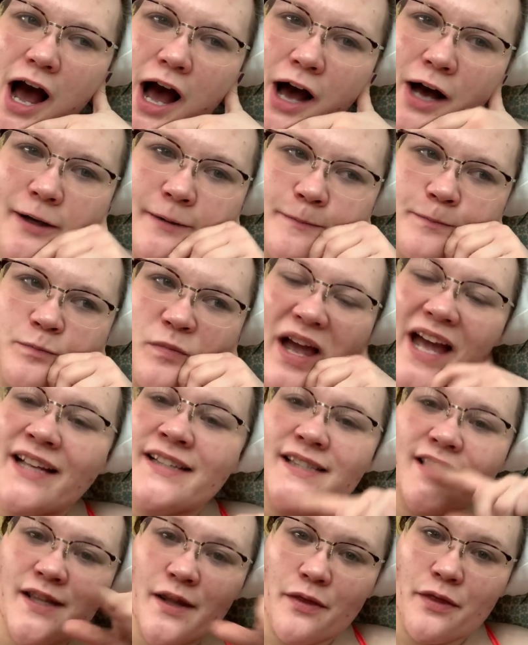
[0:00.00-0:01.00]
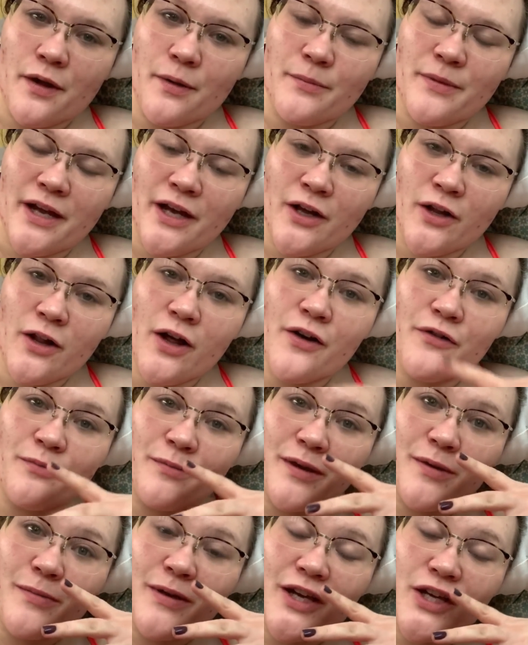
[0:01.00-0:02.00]
Um, hence the thumbnail
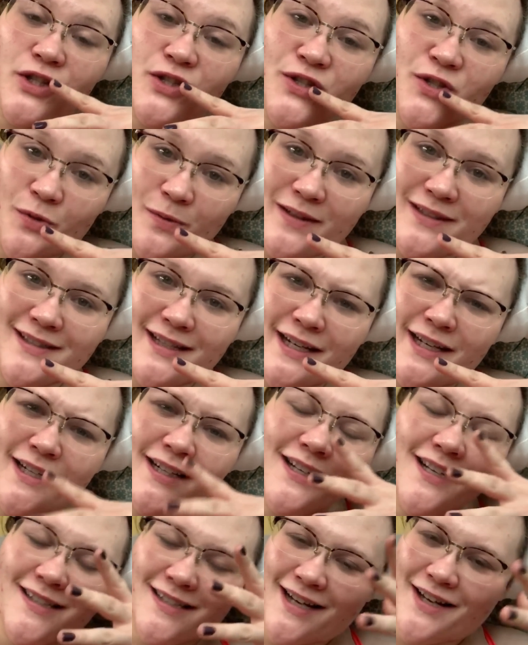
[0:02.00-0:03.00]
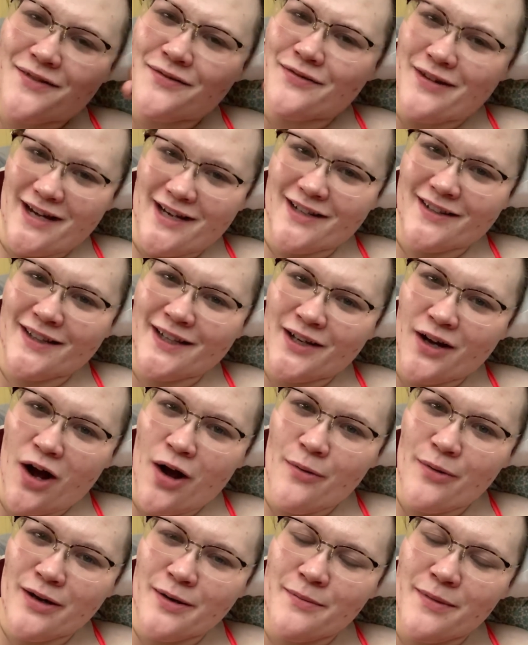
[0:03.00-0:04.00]
of me being so excited because I finally
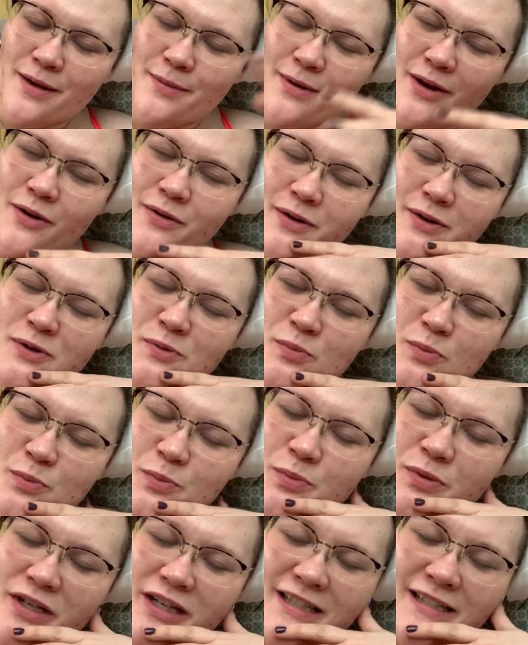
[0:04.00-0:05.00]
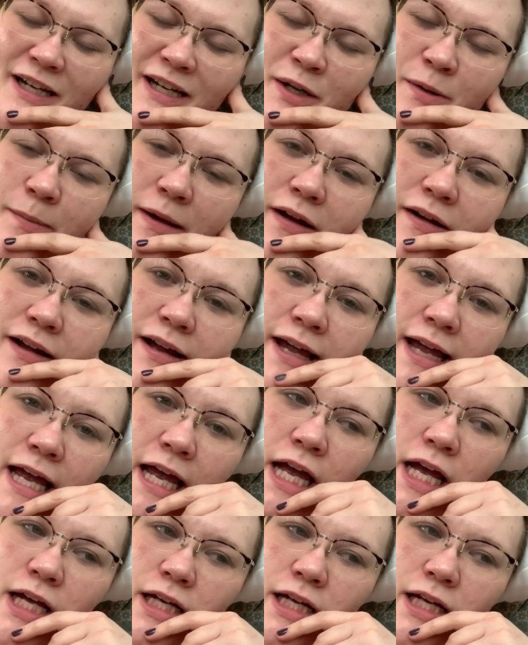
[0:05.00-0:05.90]
caught one in my mouth. I was pretty excited about it.